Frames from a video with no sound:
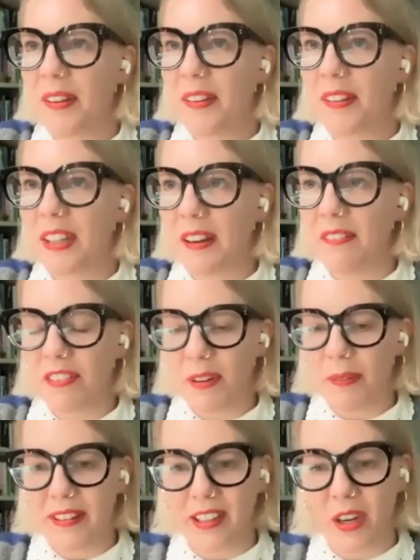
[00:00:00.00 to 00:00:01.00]
the
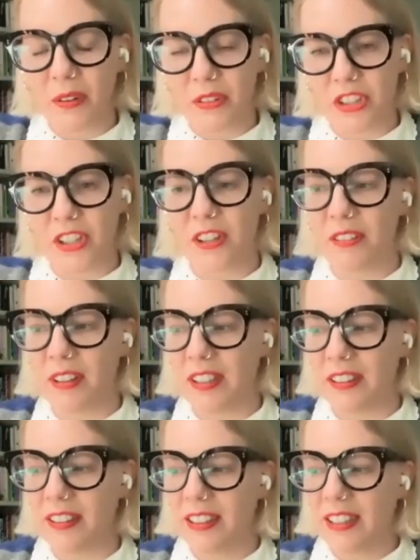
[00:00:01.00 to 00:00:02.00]
influencer culture
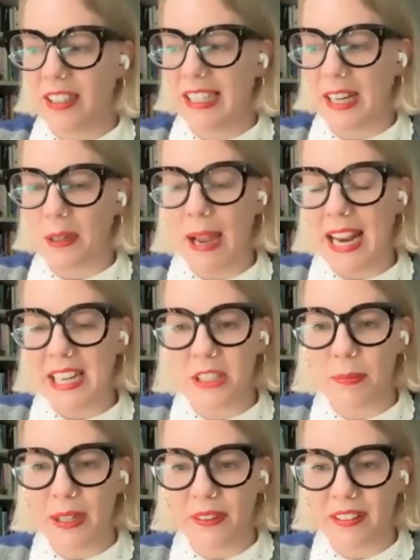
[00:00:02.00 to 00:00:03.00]
and getting paid
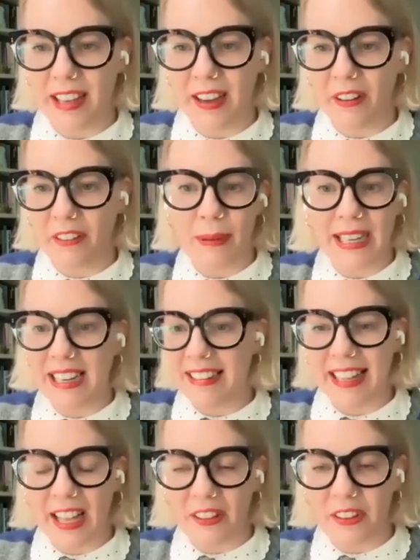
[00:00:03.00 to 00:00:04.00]
to be yourself. I mean,
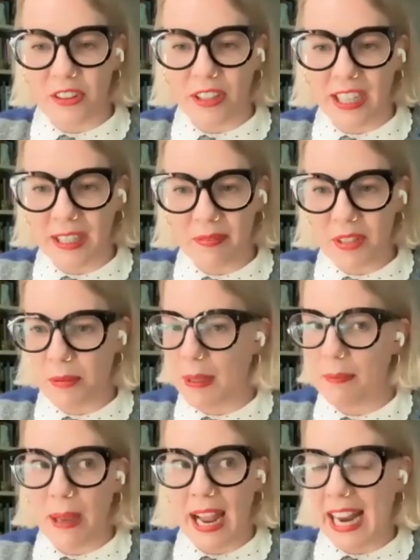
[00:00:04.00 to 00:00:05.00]
isn't that the dream, to
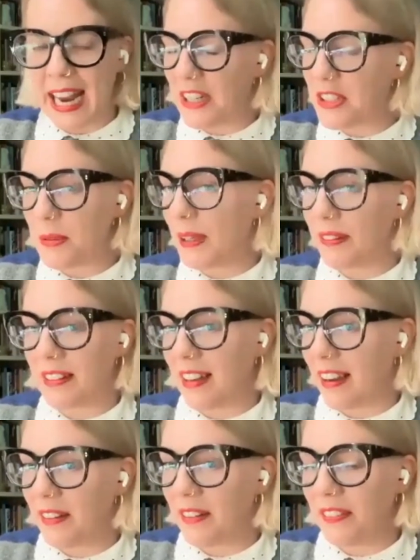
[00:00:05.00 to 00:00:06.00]
be paid to be
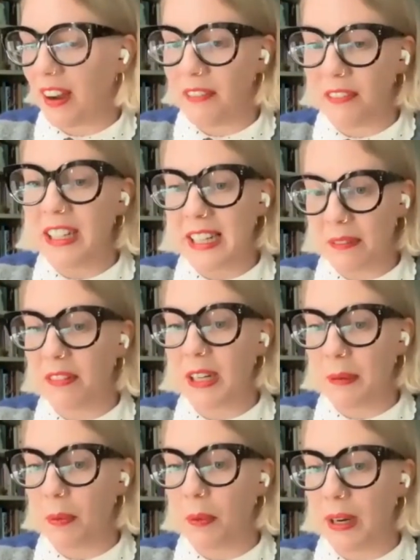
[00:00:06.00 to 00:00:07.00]
yourself? I really,
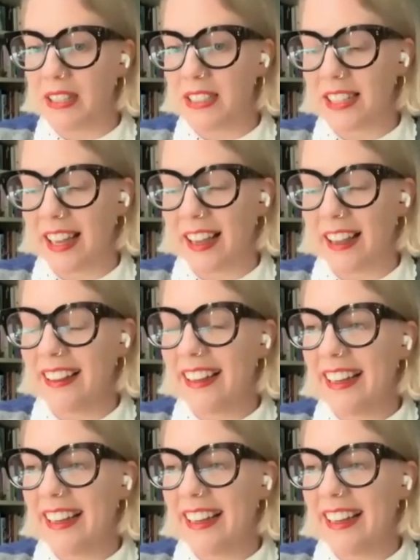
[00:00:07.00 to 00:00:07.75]
really bought into that.